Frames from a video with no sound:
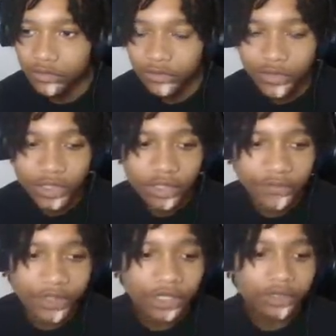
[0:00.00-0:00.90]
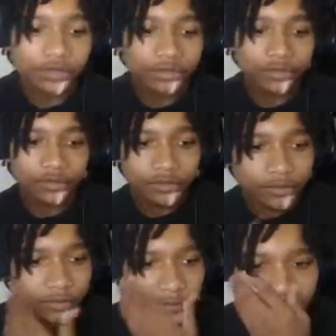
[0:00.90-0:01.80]
Fuck it, fuck it.
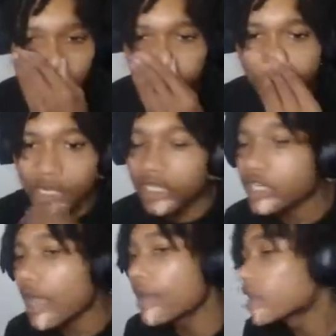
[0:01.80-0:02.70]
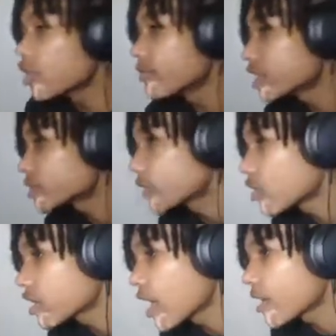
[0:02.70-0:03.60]
Fuck it, child. I ain't no bitch,
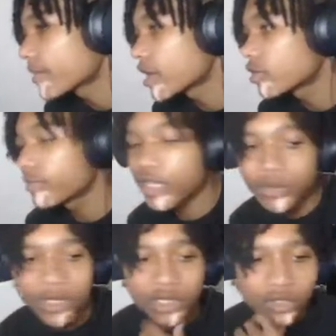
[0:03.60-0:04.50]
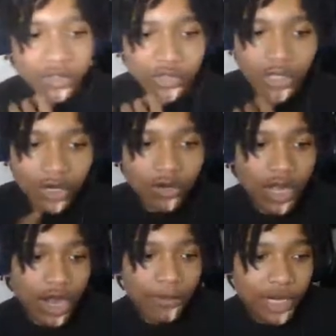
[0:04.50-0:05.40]
bro. Oh God, I'm not no bitch, bro. Oh
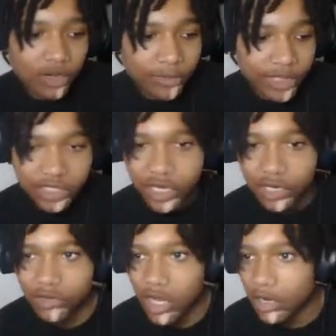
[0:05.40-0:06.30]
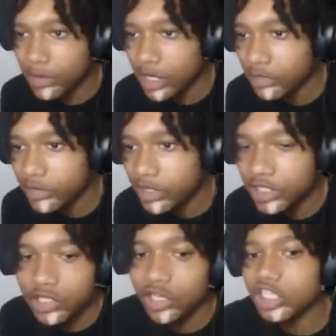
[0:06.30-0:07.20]
God, I'm not no bitch, child. Oh God, I'm not no
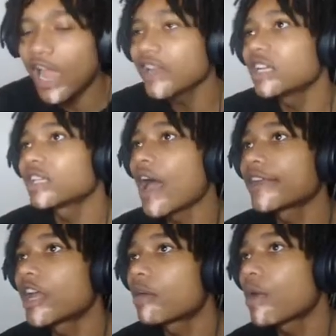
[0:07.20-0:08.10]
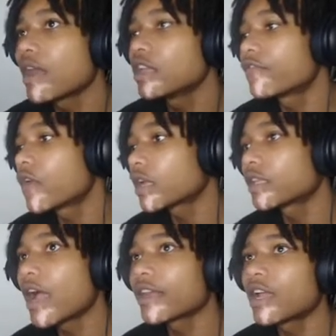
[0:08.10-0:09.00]
bitch. Yo, child, I need a lockdown, bro. I need a fucking
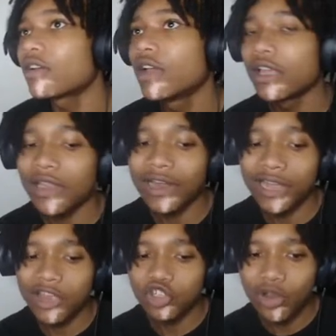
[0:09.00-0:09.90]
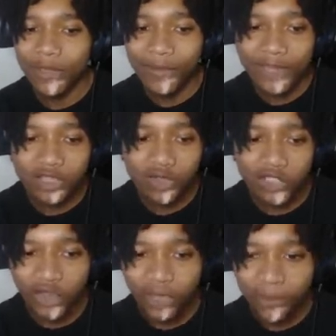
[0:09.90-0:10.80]
lockdown. Lockdowns, join me up as soon as
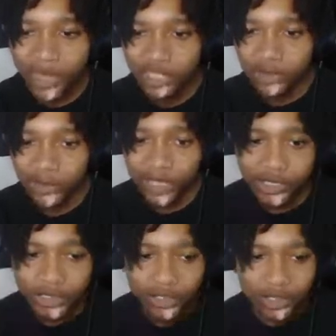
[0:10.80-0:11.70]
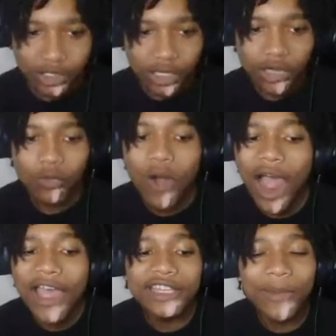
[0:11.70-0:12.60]
fucking possible, bro. And
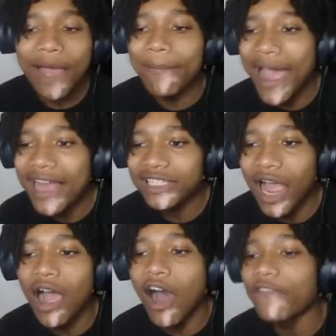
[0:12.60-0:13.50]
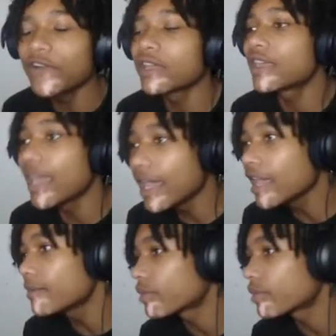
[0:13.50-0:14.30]
why is my mascot off again,